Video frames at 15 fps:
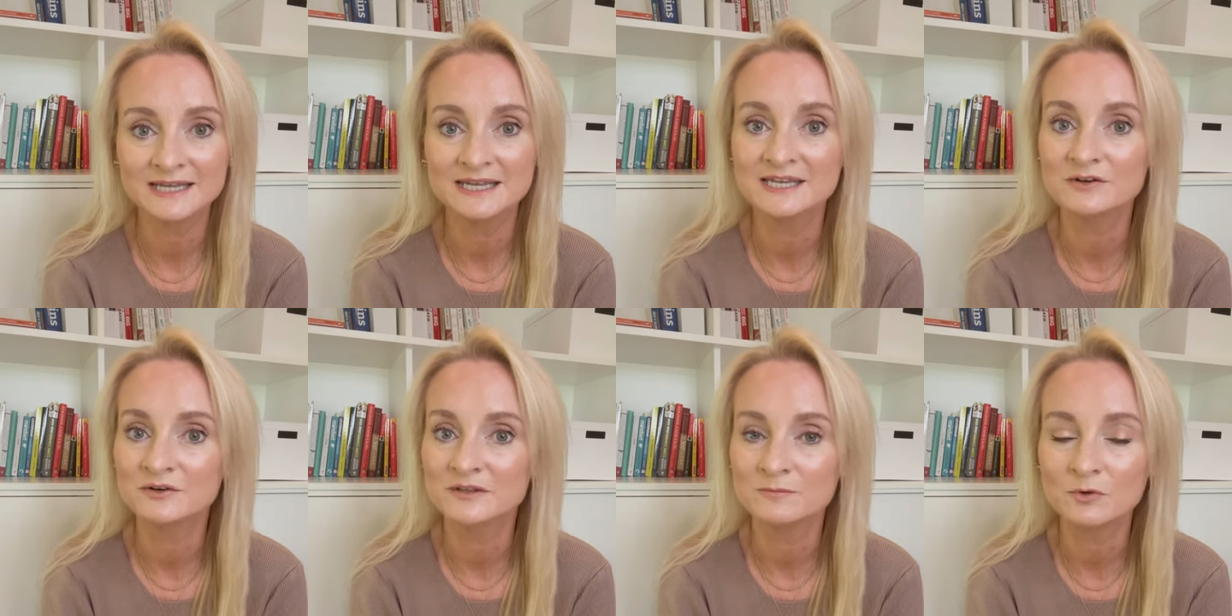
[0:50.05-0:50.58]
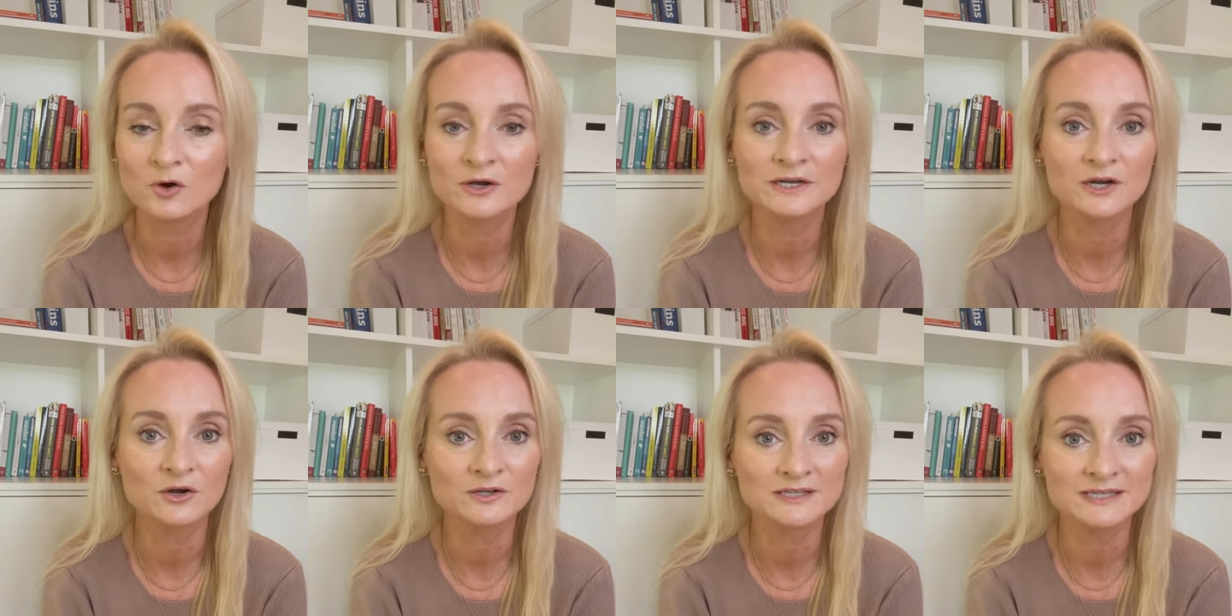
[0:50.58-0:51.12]
either in the morning
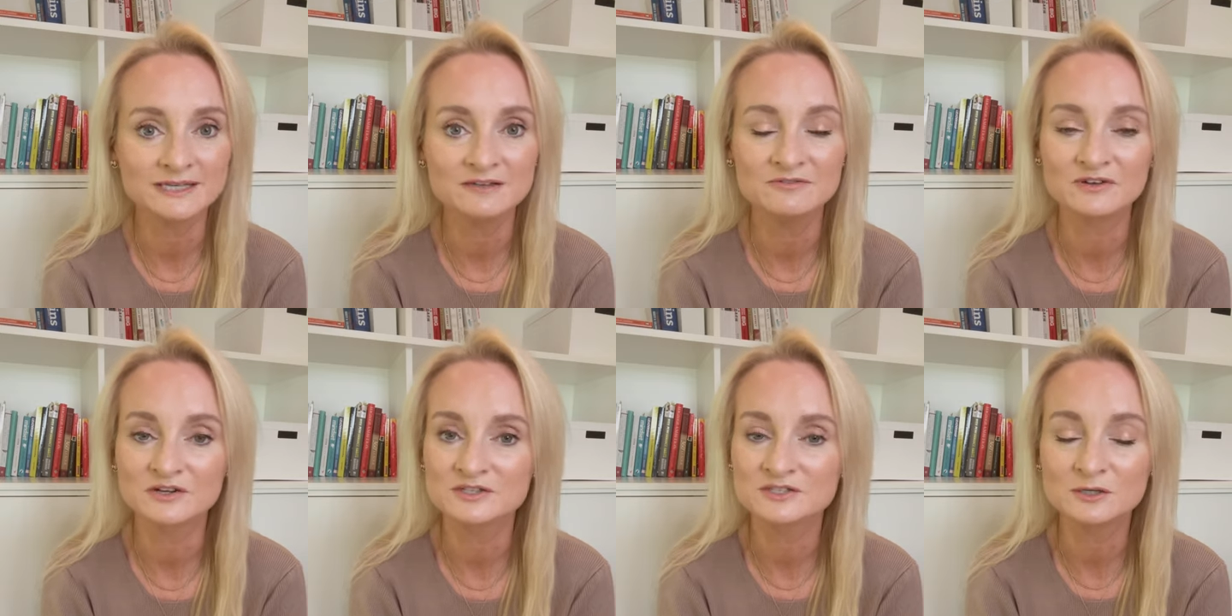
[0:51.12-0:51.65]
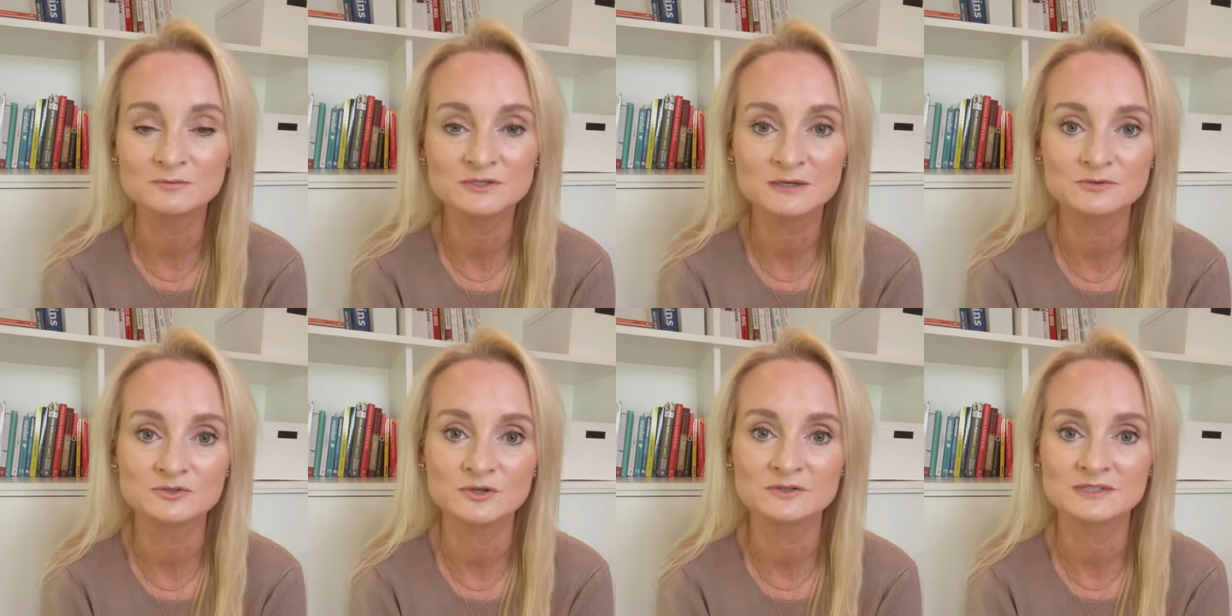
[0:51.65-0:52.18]
or the evening or sometime
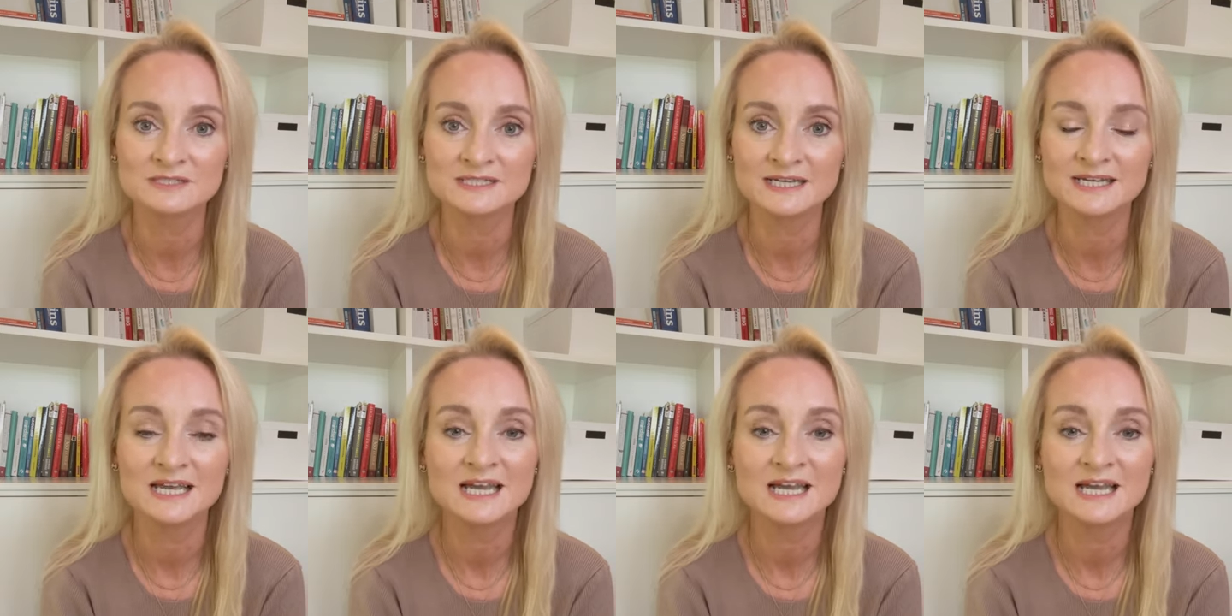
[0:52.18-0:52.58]
throughout the day,